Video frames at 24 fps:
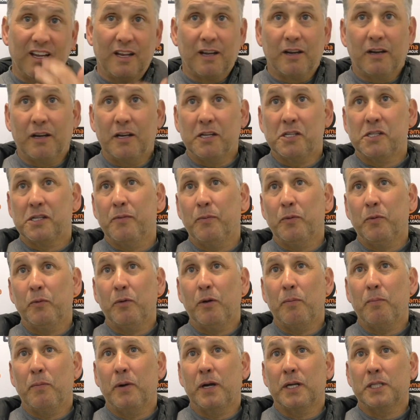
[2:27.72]
Chris Simon,
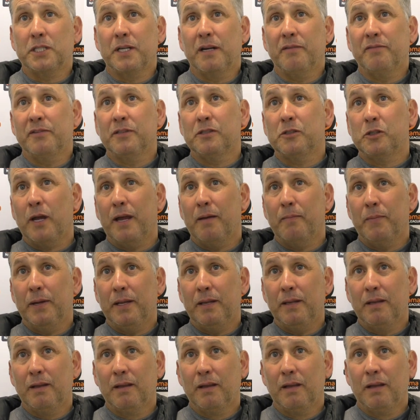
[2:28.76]
Rob Marsh-Evans came
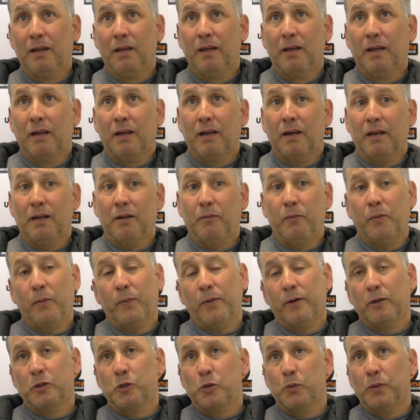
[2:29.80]
in. Yeah. And then we
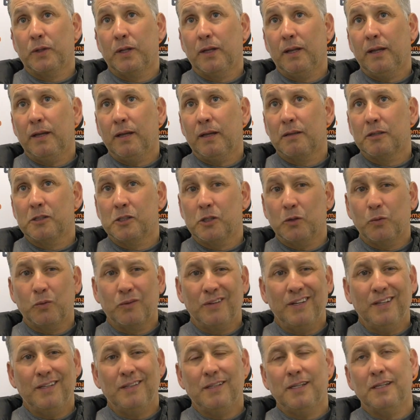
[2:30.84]
went on to win the league. So
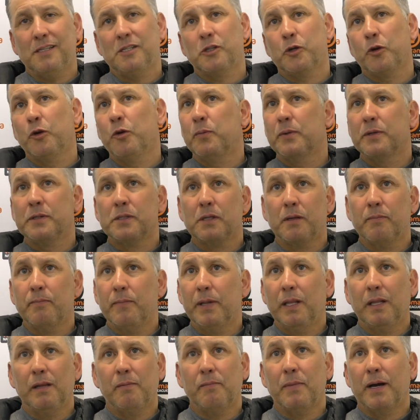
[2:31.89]
this group isn't a
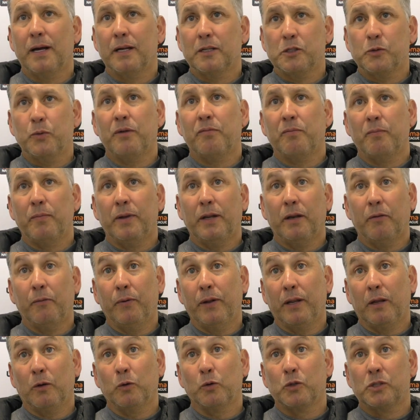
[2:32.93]
million miles away from being a
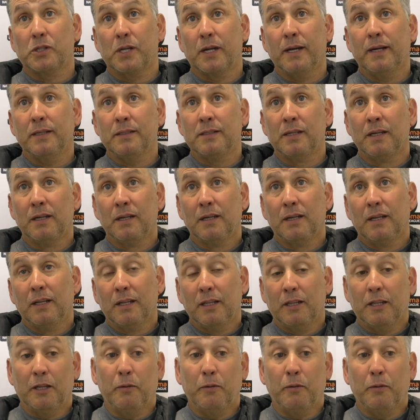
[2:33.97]
really good side. Yeah.